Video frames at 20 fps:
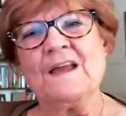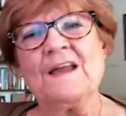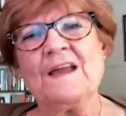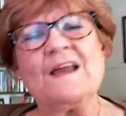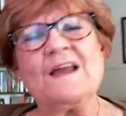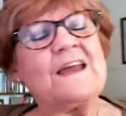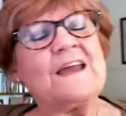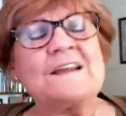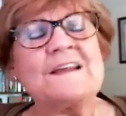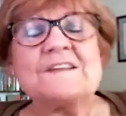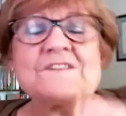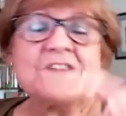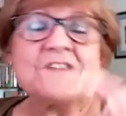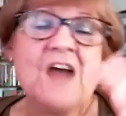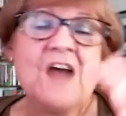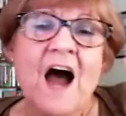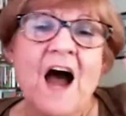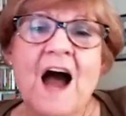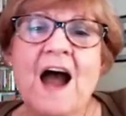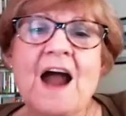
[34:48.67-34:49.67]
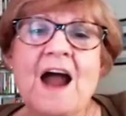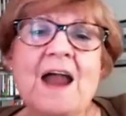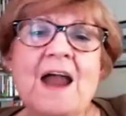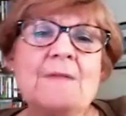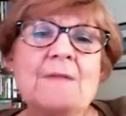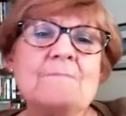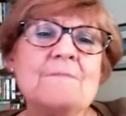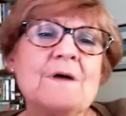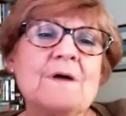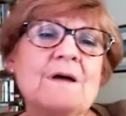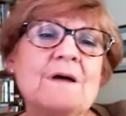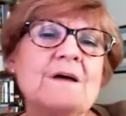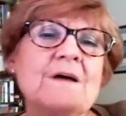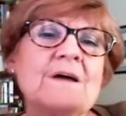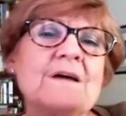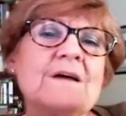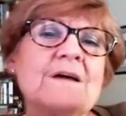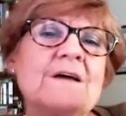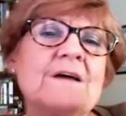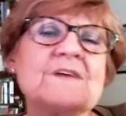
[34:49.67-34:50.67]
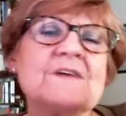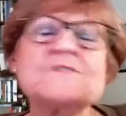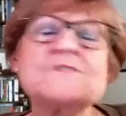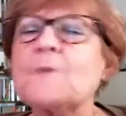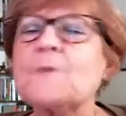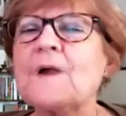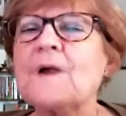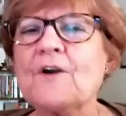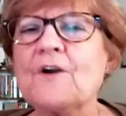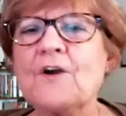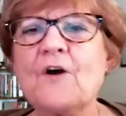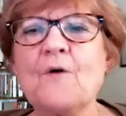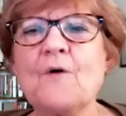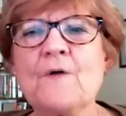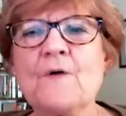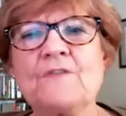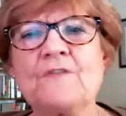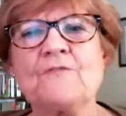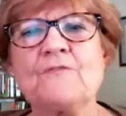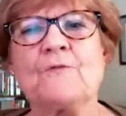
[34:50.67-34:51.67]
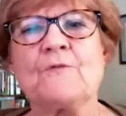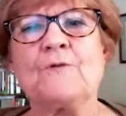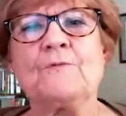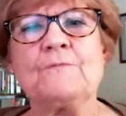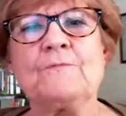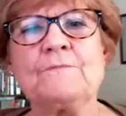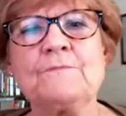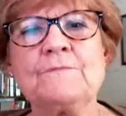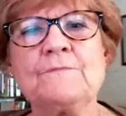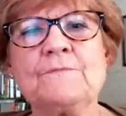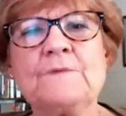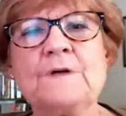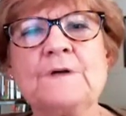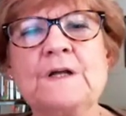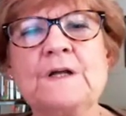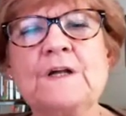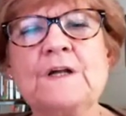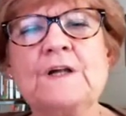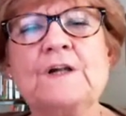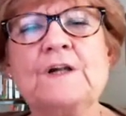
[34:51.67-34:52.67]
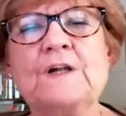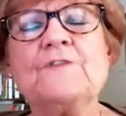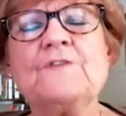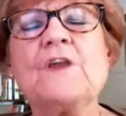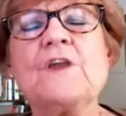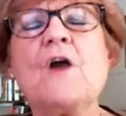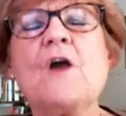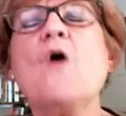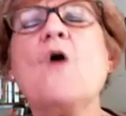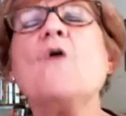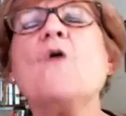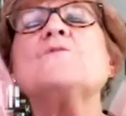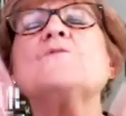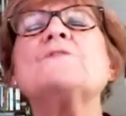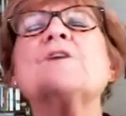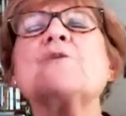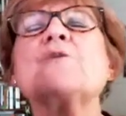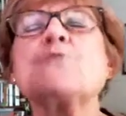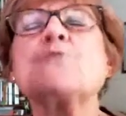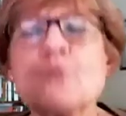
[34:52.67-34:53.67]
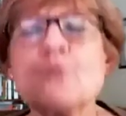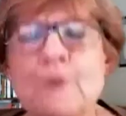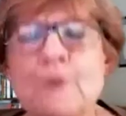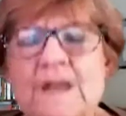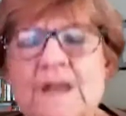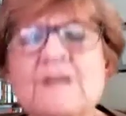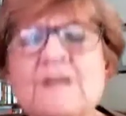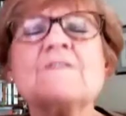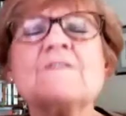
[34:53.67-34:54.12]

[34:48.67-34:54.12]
In a time as we are going through, the only real